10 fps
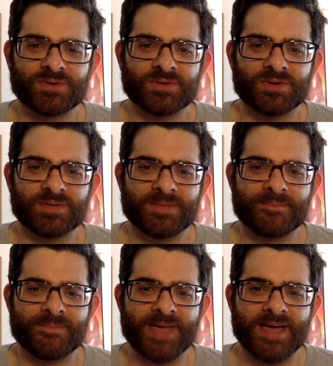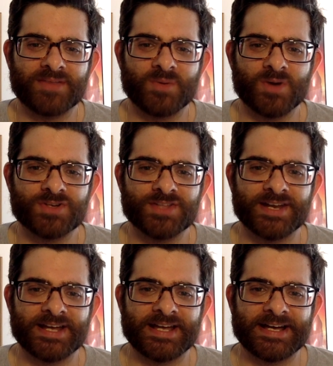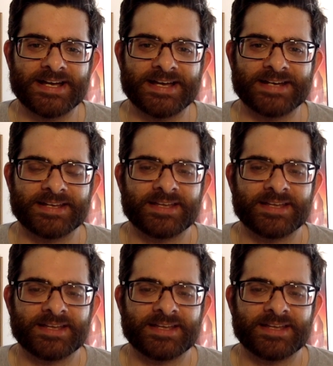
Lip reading: only math question that I had.